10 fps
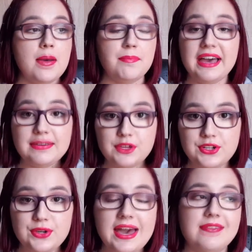But if you
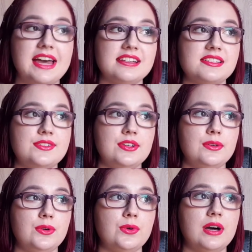do have access
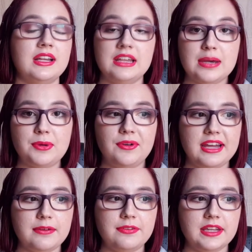to a
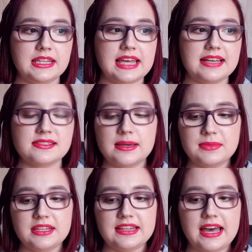library, I feel like that is
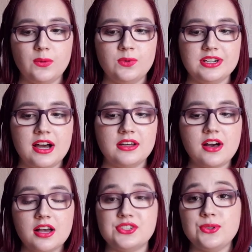something that would not
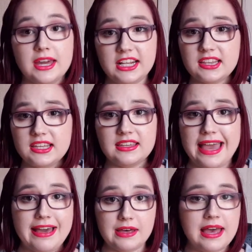cost you anything
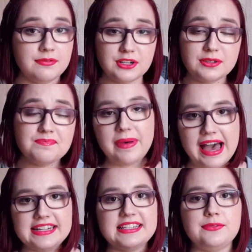ever.
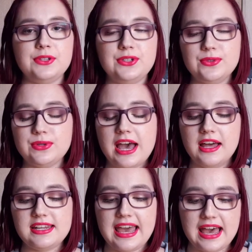But if you do
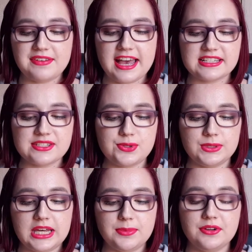not have access to a
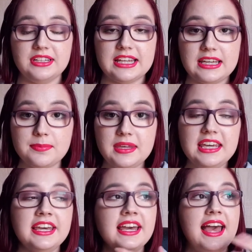library like
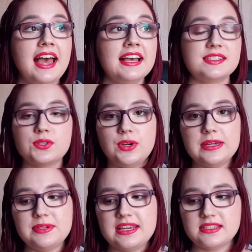me,
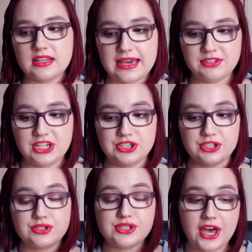Scribd is a life
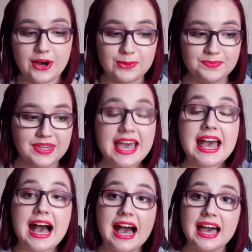changer. So
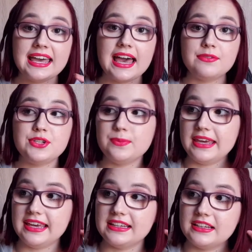I have to
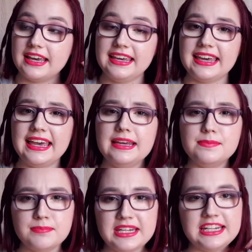make like a
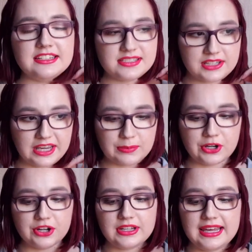mini
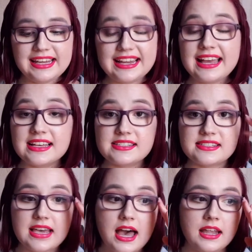disclaimer. It
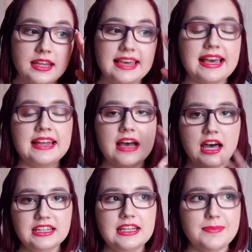is like an
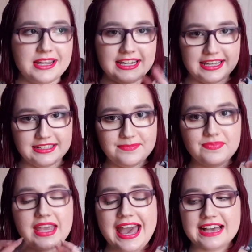unlimited
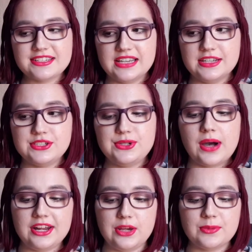access to
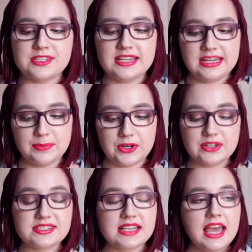audiobooks and
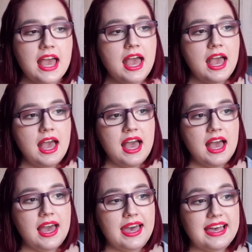ebooks.
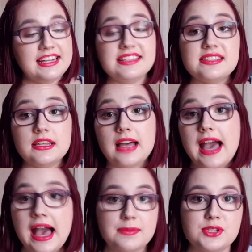It is
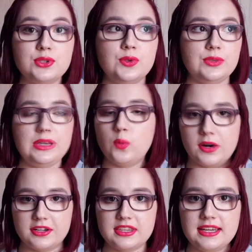absolutely
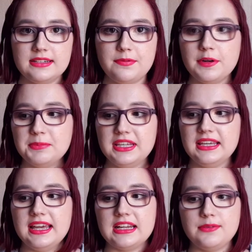worth it for
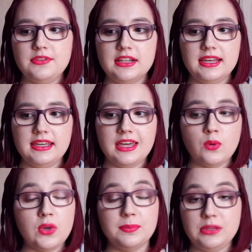me, and I feel like it
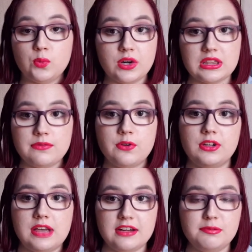will be worth it for a
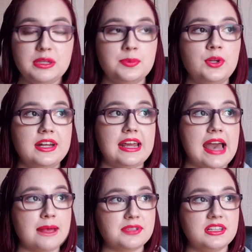lot of people, and I
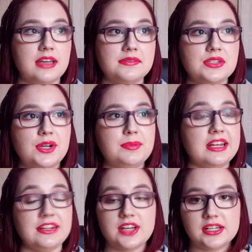absolutely love Scribd, and
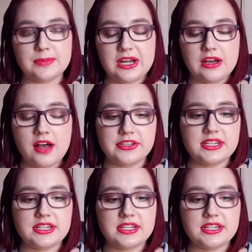I talk about it all the